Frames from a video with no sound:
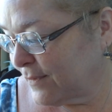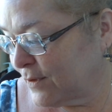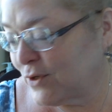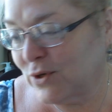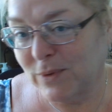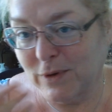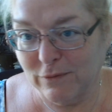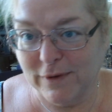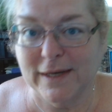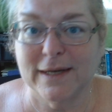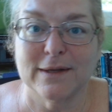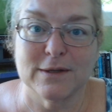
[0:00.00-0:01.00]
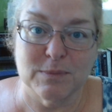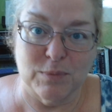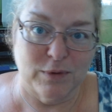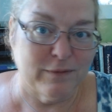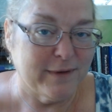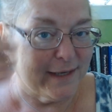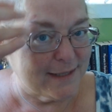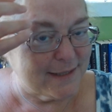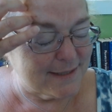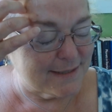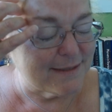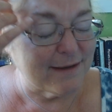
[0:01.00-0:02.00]
doing readings, more readings
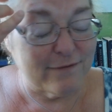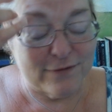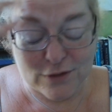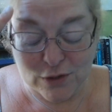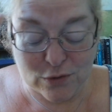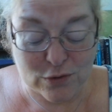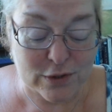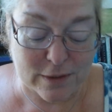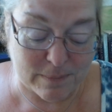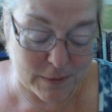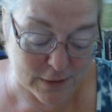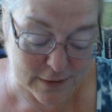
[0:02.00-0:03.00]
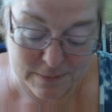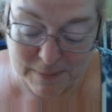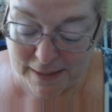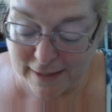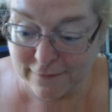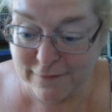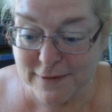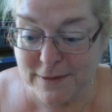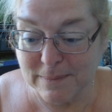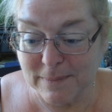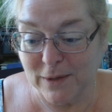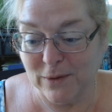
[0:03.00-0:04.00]
and stuff. It's usually because my life isn't
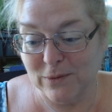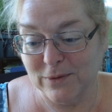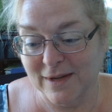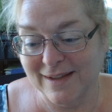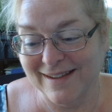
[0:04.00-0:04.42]
my own.